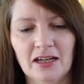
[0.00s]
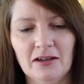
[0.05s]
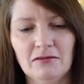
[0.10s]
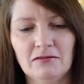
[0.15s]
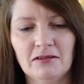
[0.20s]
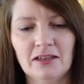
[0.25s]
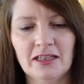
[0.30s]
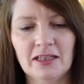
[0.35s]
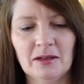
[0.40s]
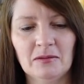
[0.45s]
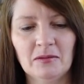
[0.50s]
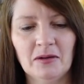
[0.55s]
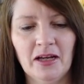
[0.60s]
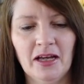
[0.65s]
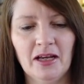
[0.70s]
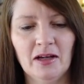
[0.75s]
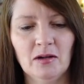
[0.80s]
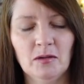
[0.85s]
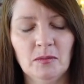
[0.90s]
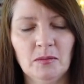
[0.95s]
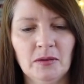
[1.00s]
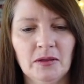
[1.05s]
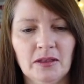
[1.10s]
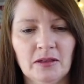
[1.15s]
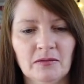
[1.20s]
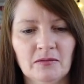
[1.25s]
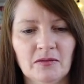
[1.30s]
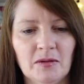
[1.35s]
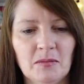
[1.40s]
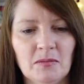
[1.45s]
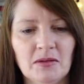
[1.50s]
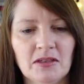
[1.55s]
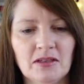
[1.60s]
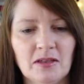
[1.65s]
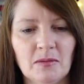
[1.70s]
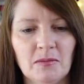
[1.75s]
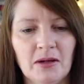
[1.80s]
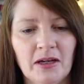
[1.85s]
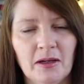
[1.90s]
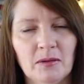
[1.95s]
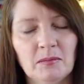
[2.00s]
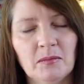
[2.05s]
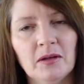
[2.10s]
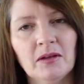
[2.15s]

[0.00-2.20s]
Hopefully that will help and it won't be so bad.